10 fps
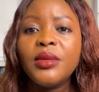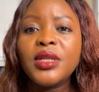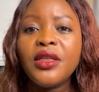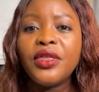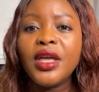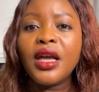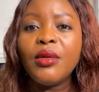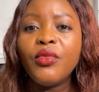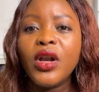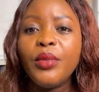I
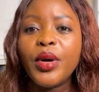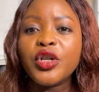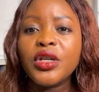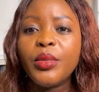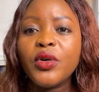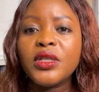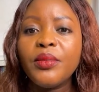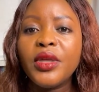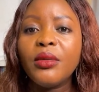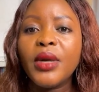think I'm really passionate
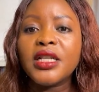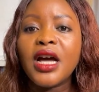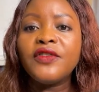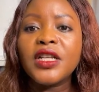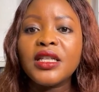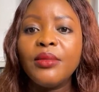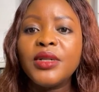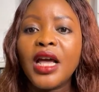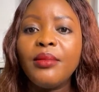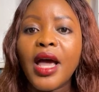about something, but after
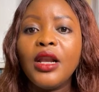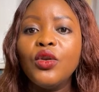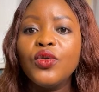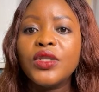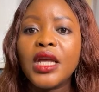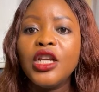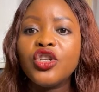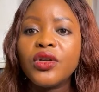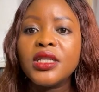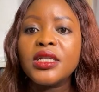some time I lose
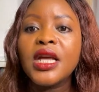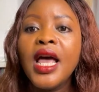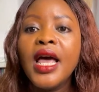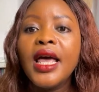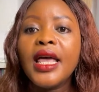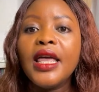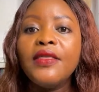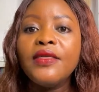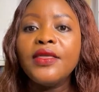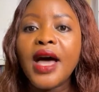interest
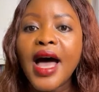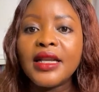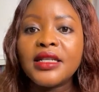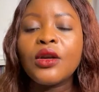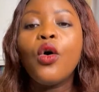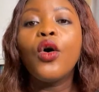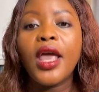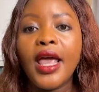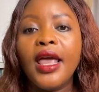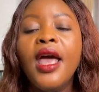in
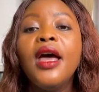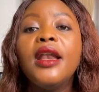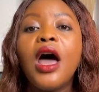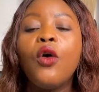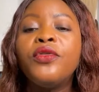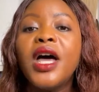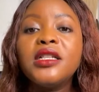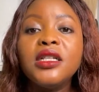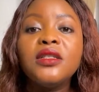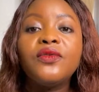that. Okay,
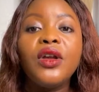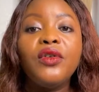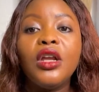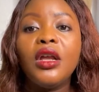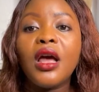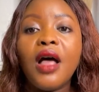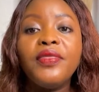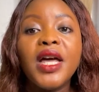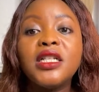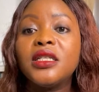now that is
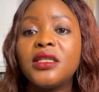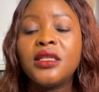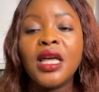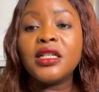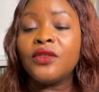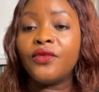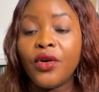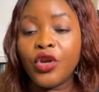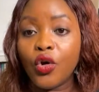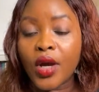very
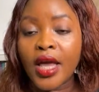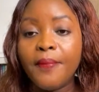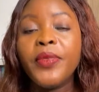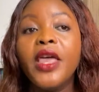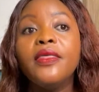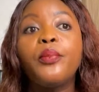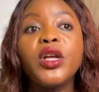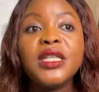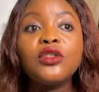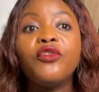very okay.
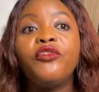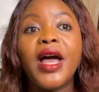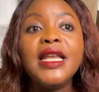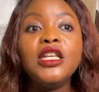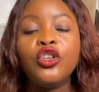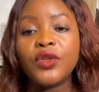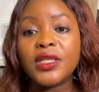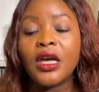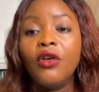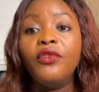In the process of
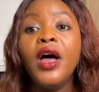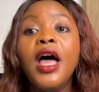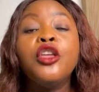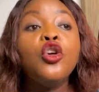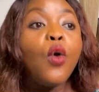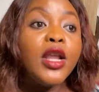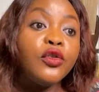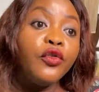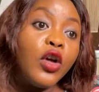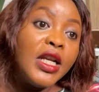finding yourself,
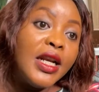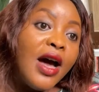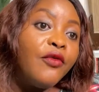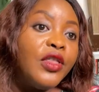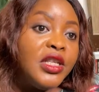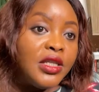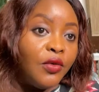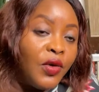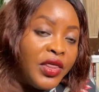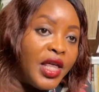you're going to fall in love
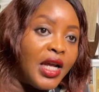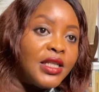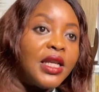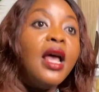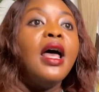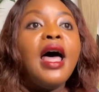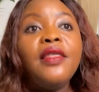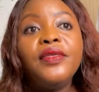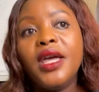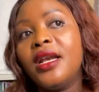with things,
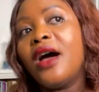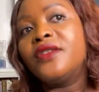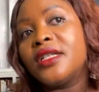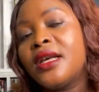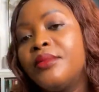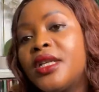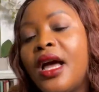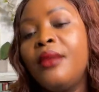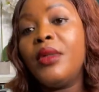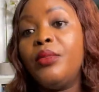and then after some
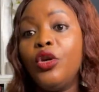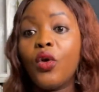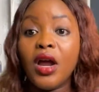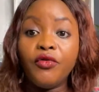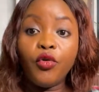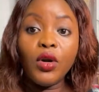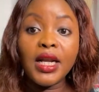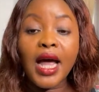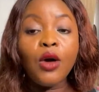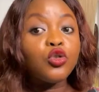time maybe you can
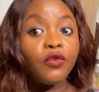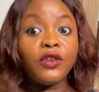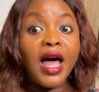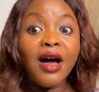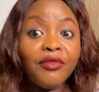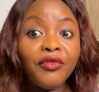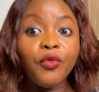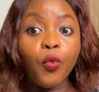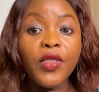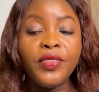fall out of
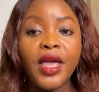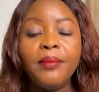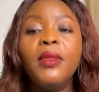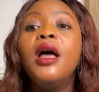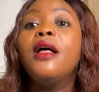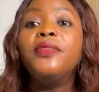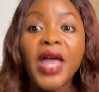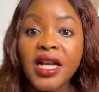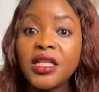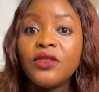love with them.
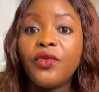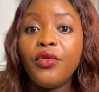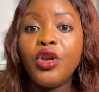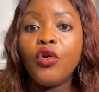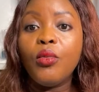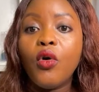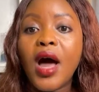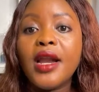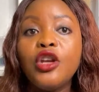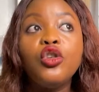That is very normal,
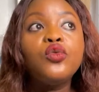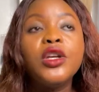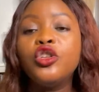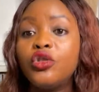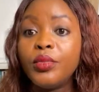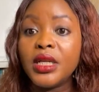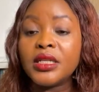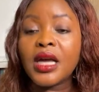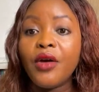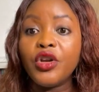and I don't want you to be
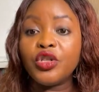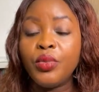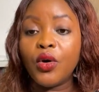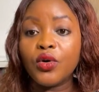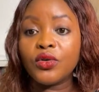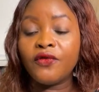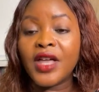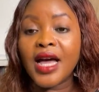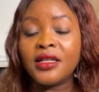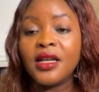discouraged because of
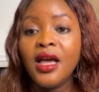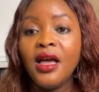that.